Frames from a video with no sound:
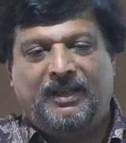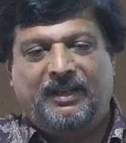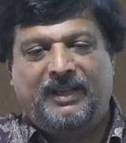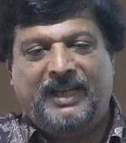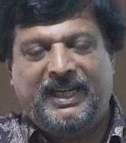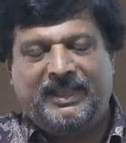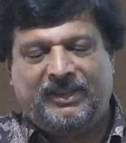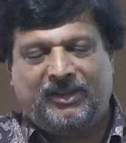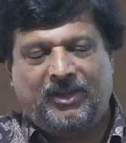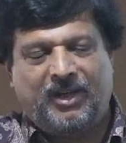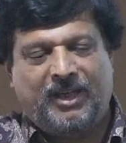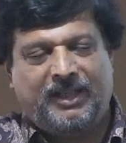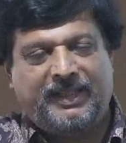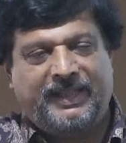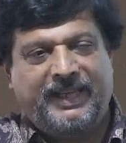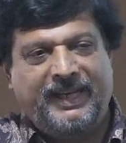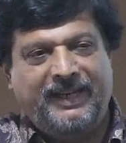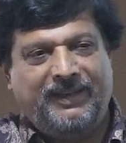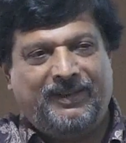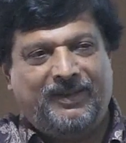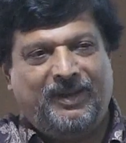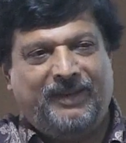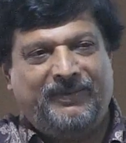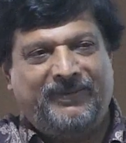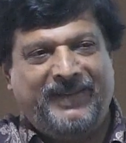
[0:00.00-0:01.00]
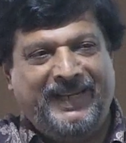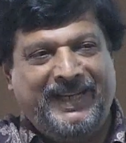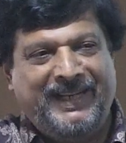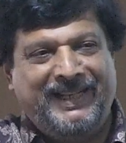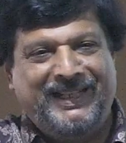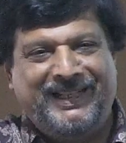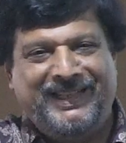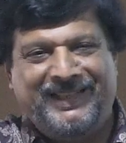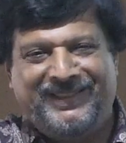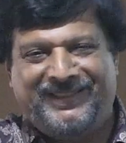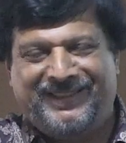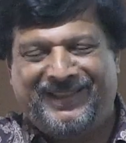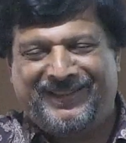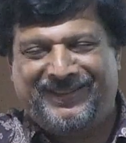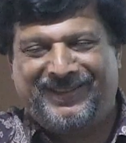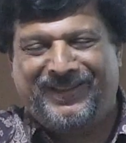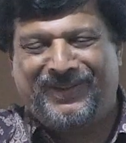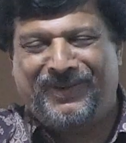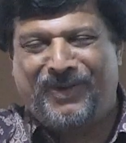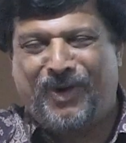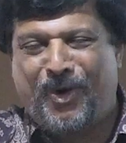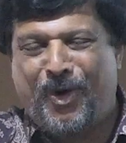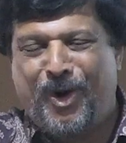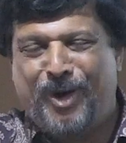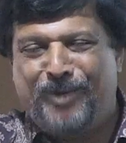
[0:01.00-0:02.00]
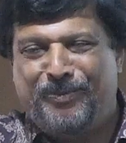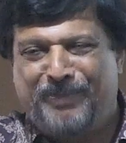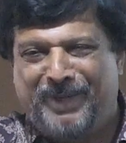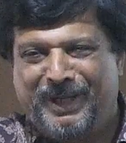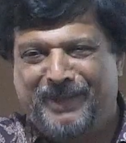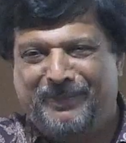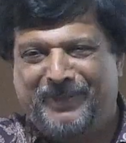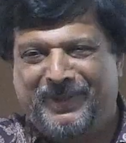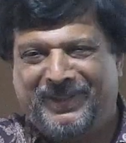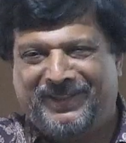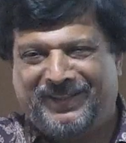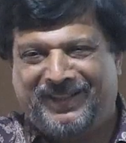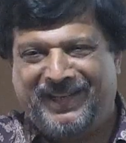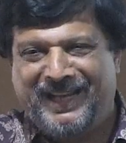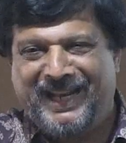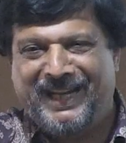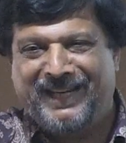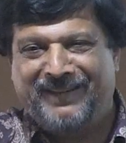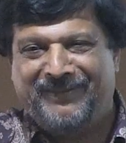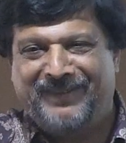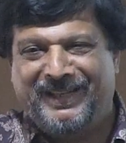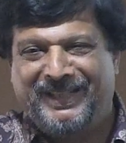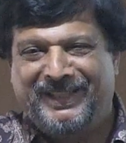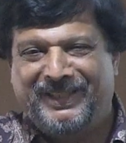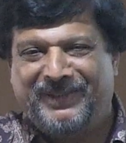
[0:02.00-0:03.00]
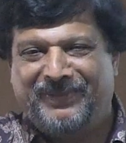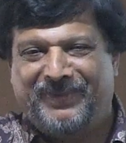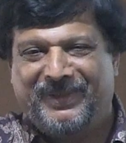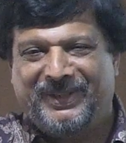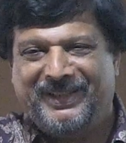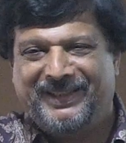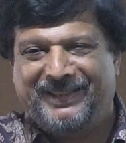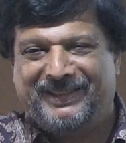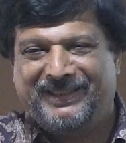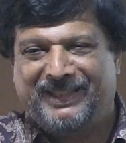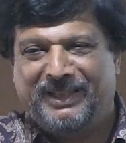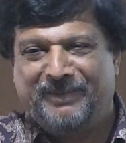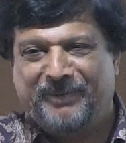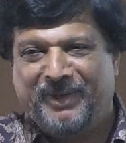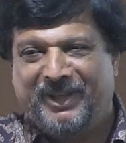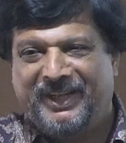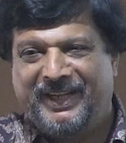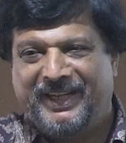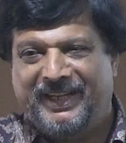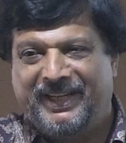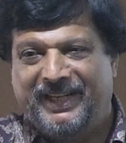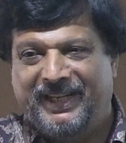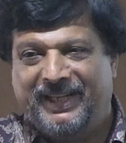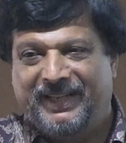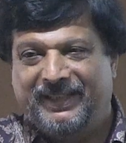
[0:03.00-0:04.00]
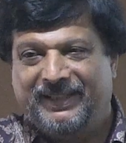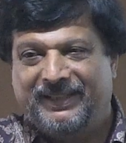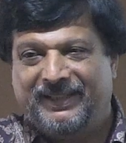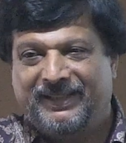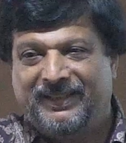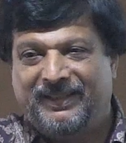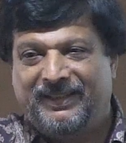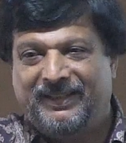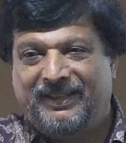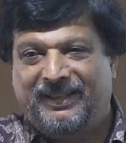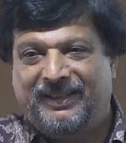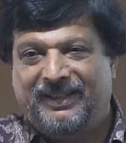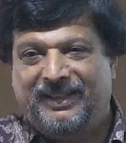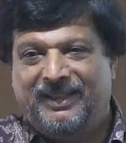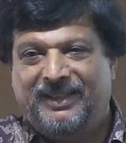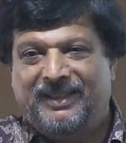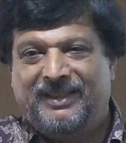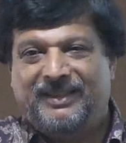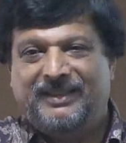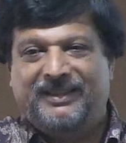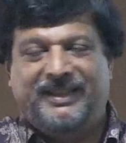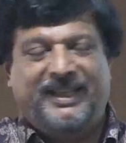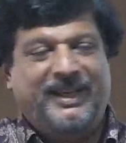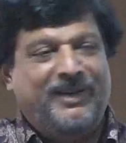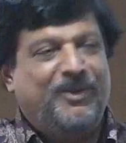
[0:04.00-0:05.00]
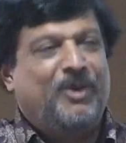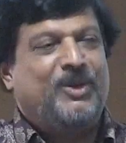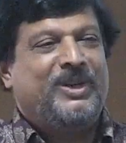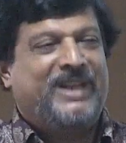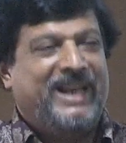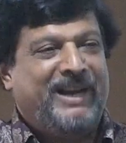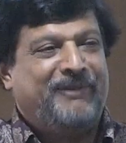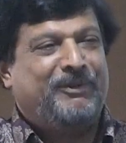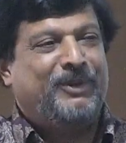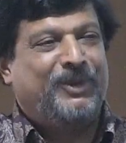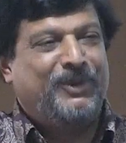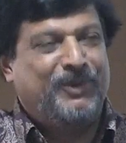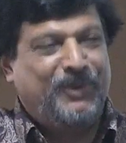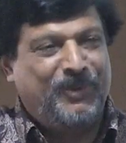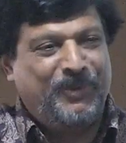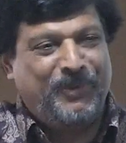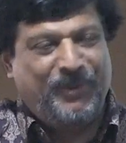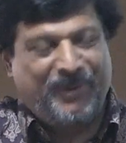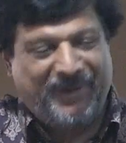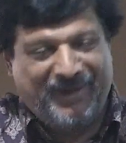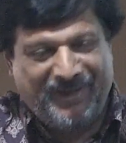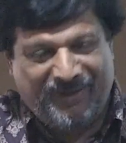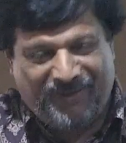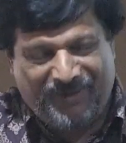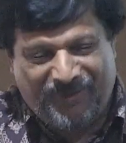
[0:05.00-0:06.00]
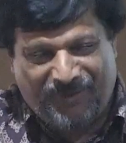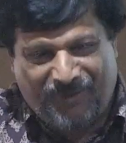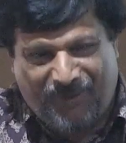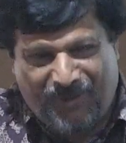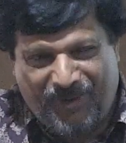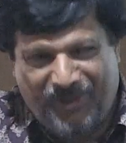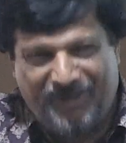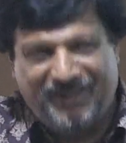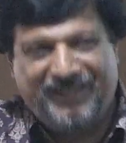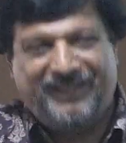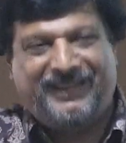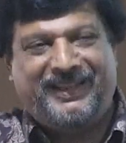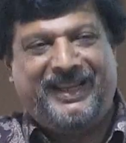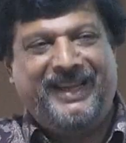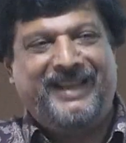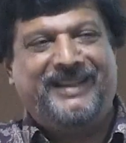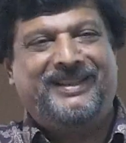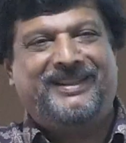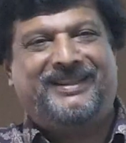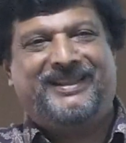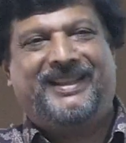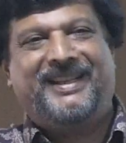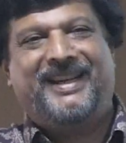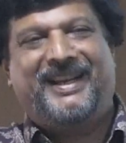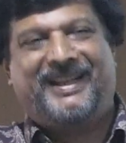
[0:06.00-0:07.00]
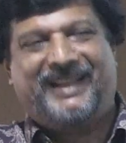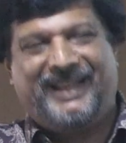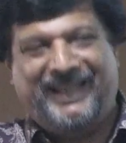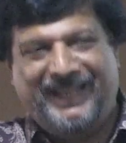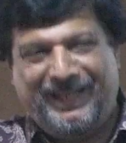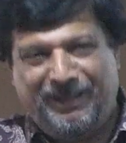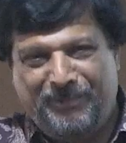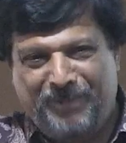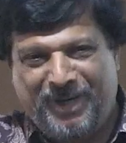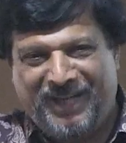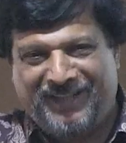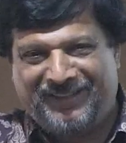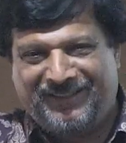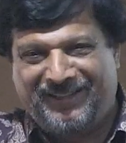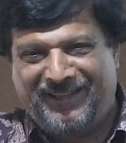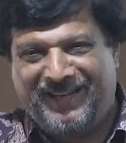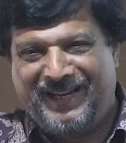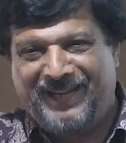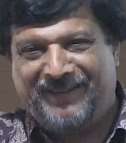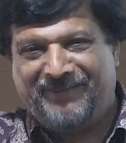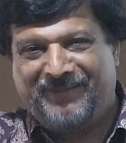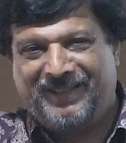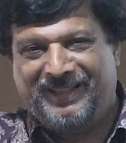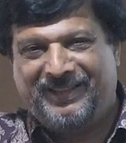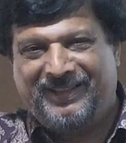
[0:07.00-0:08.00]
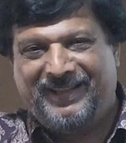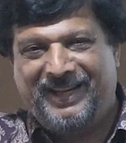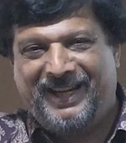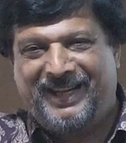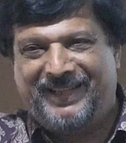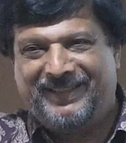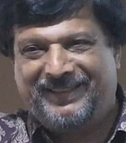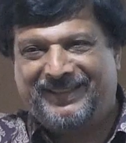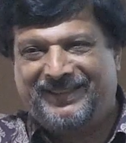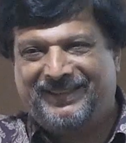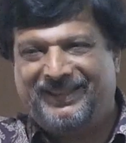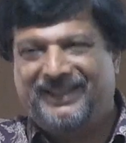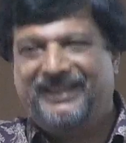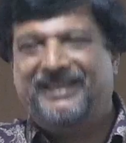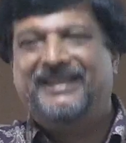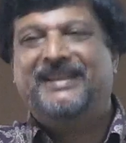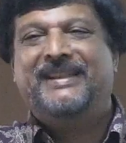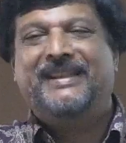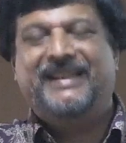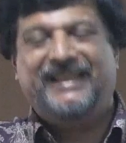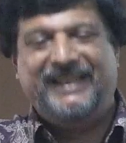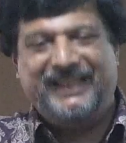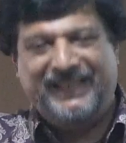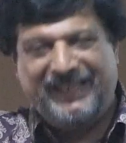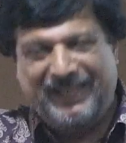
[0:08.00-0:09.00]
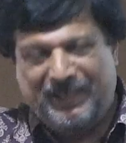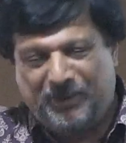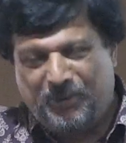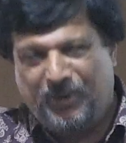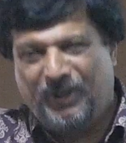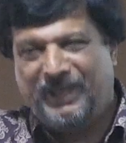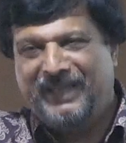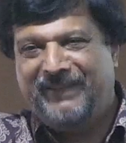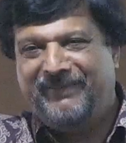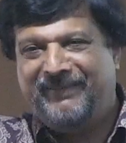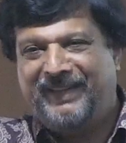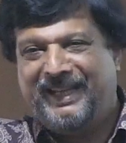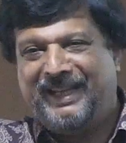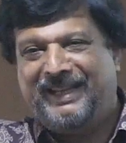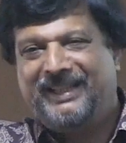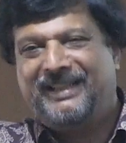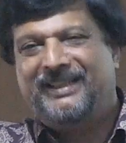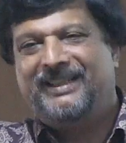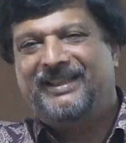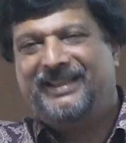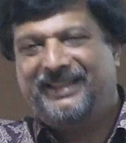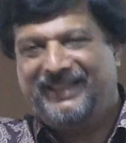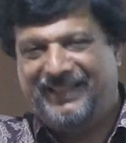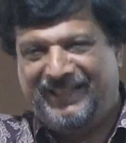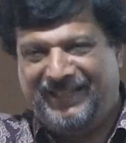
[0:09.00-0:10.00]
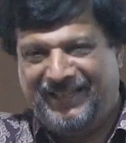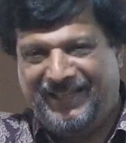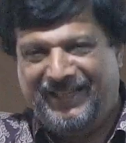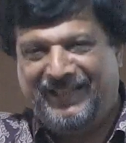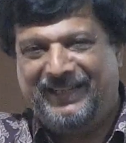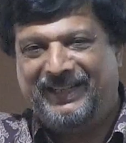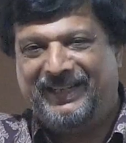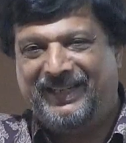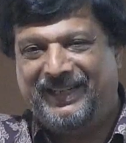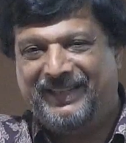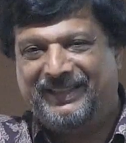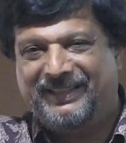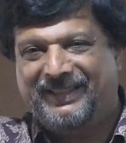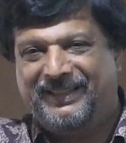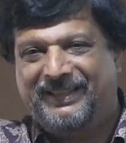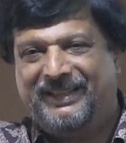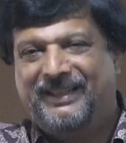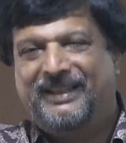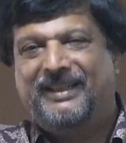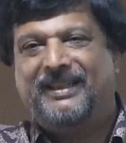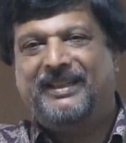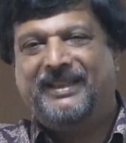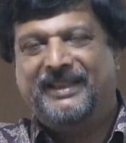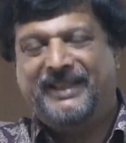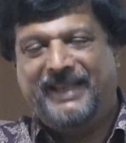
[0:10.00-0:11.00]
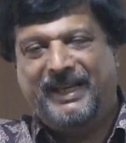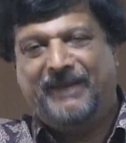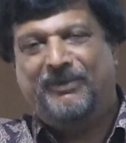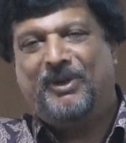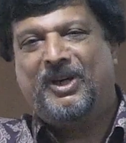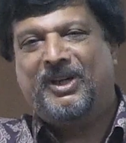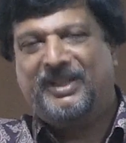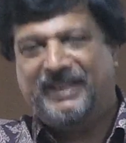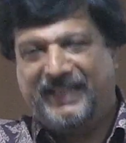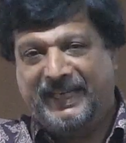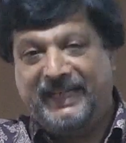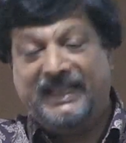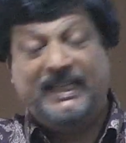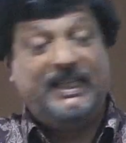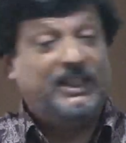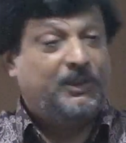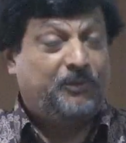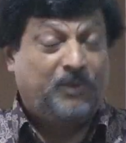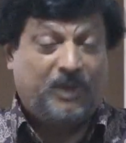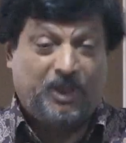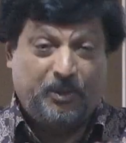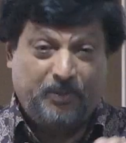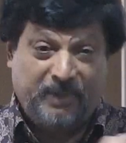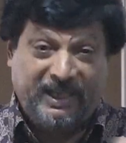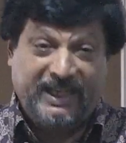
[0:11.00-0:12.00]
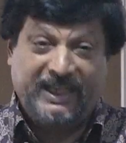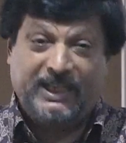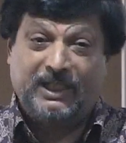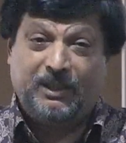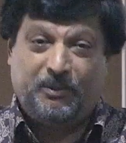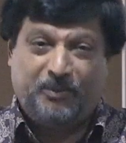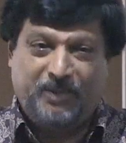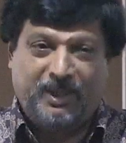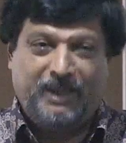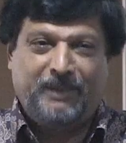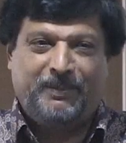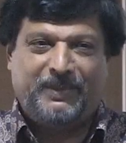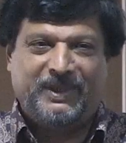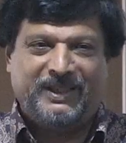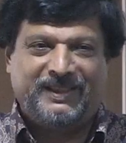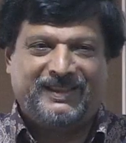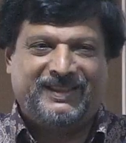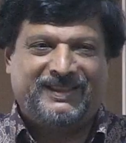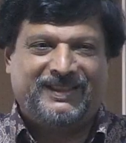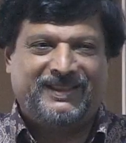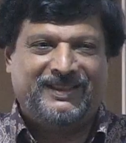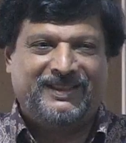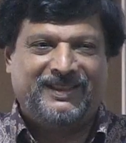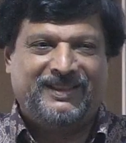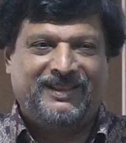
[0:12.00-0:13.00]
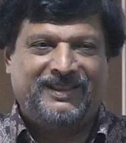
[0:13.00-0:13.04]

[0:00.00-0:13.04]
let's not think of English as an all-purpose language for this community. They don't have to do all the things their Kiribati language does equally well in English. They want English for a particular purpose,